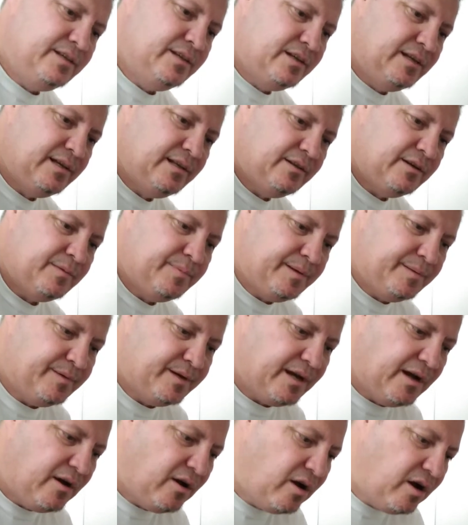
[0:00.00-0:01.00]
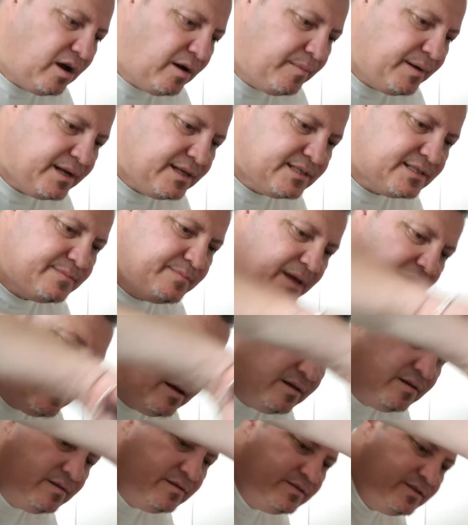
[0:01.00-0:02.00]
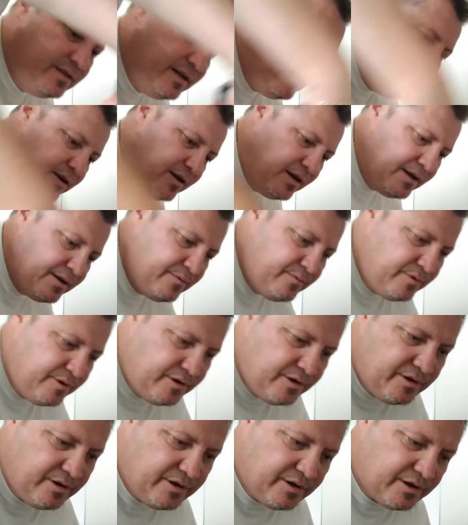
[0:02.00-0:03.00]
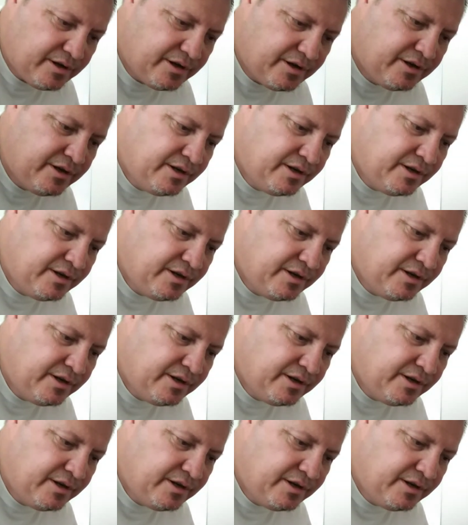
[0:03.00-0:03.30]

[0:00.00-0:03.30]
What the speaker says: You know, a lot of people go, oh, but it smells, you know, I go to work,